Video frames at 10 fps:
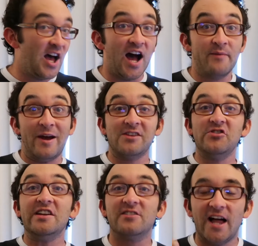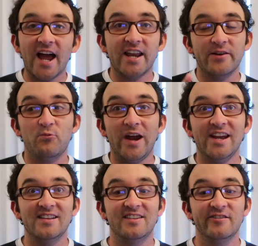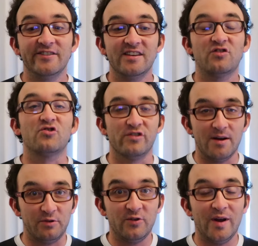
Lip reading: I'm actually glad I waited till this trip